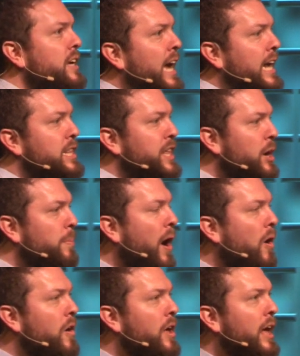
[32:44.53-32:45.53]
and to think
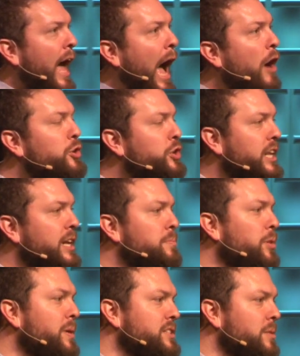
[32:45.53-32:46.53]
about how you can
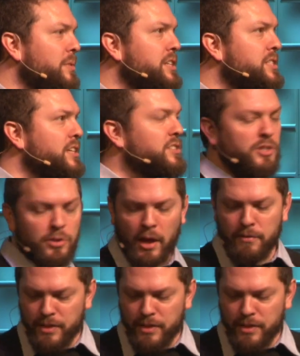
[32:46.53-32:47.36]
implement some of these things in your life.